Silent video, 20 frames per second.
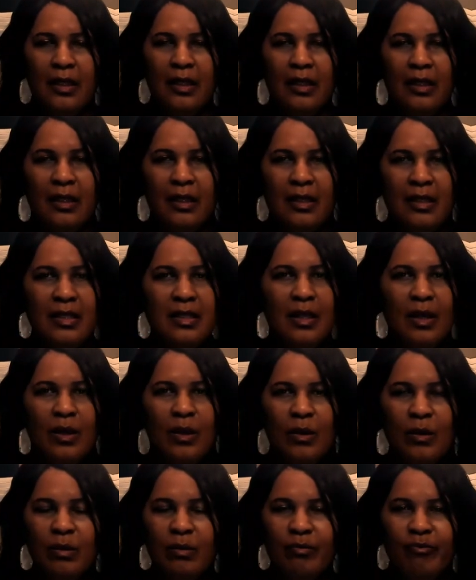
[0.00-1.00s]

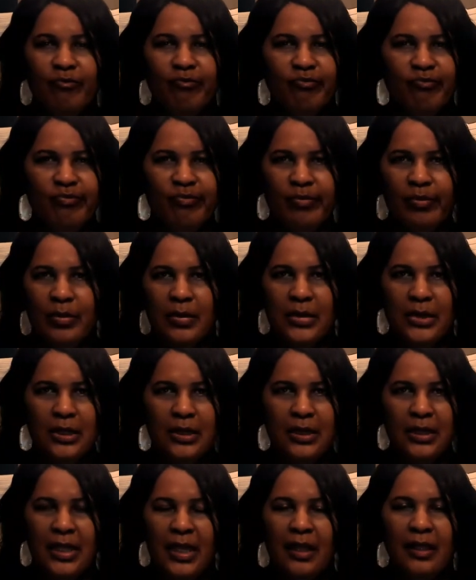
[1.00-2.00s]
So
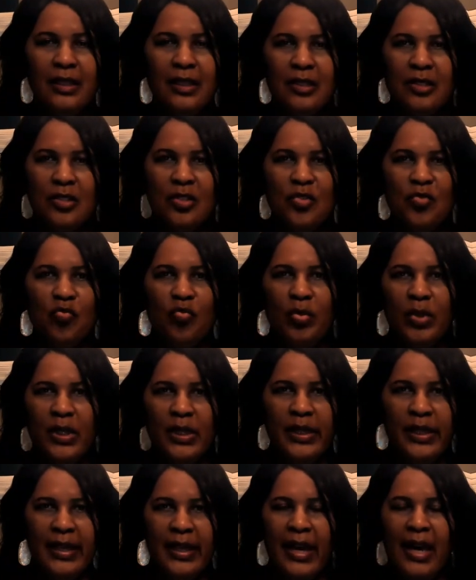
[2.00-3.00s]
Kelly is just
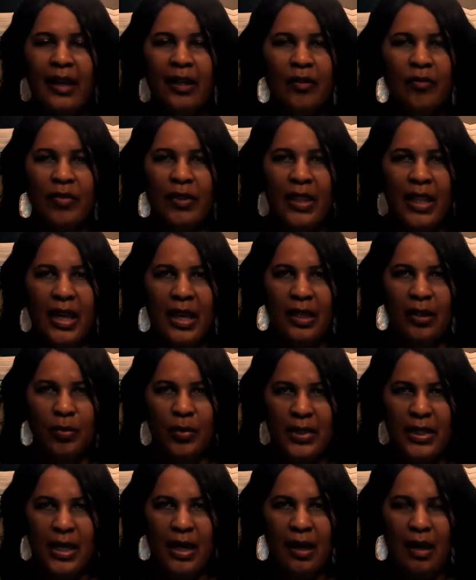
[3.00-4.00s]
really out of line
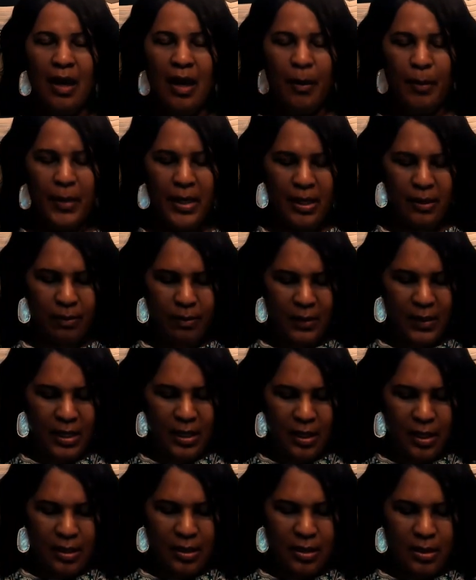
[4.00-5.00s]
with that comment.
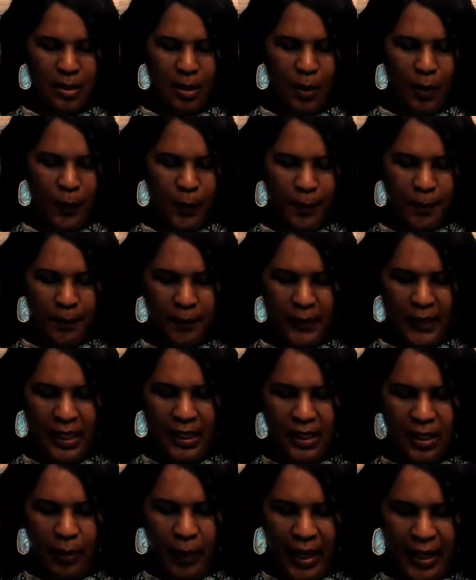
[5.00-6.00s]
So
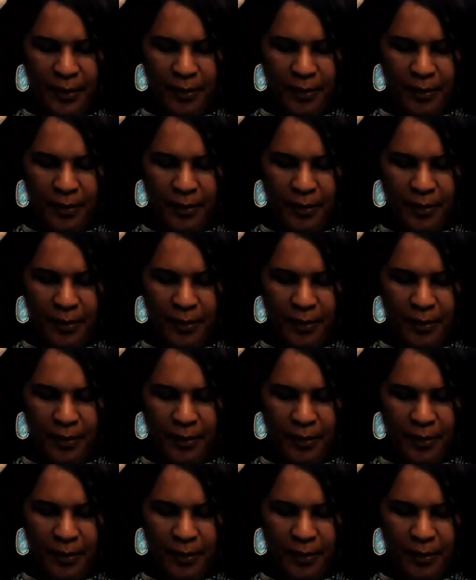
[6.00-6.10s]
anyway,